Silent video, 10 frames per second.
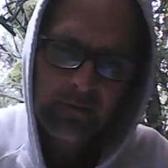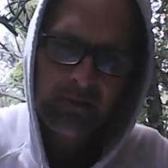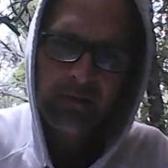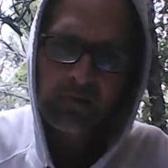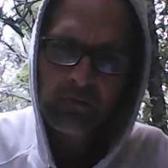
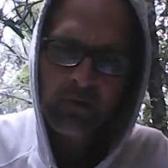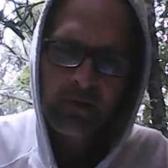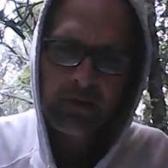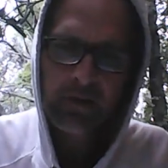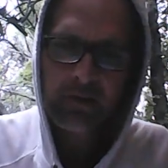to do
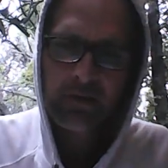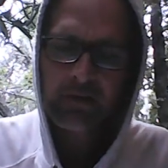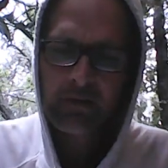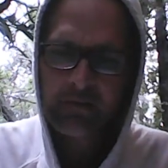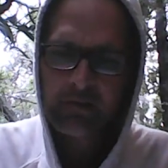work.
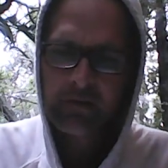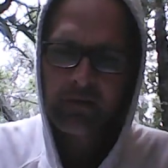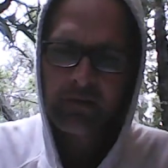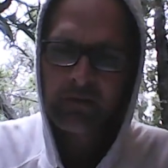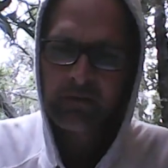
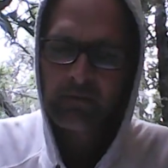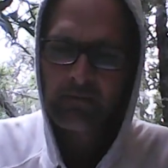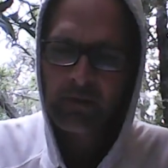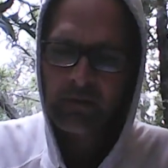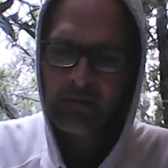To
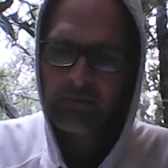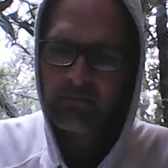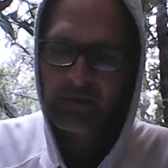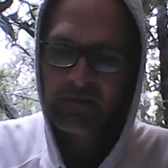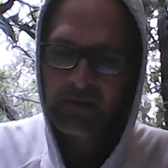
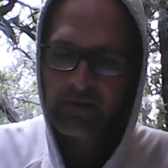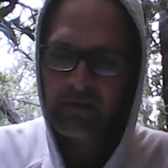particularly